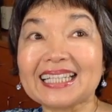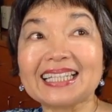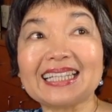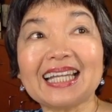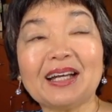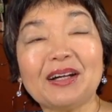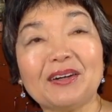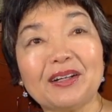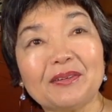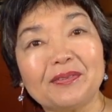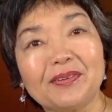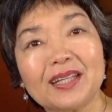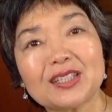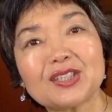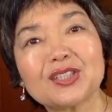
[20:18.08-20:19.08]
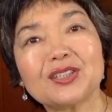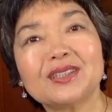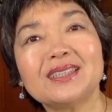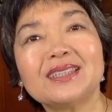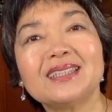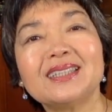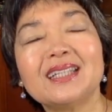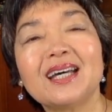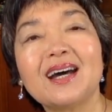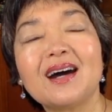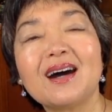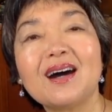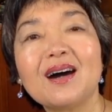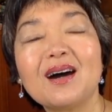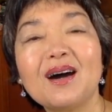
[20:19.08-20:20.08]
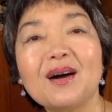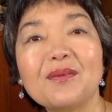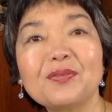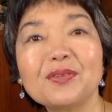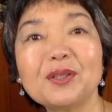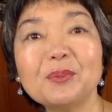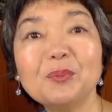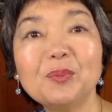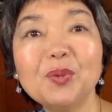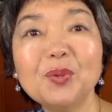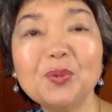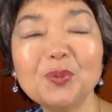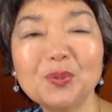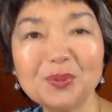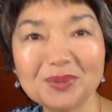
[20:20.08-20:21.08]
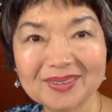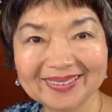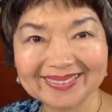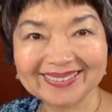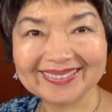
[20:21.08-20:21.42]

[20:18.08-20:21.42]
the reflection of the moon.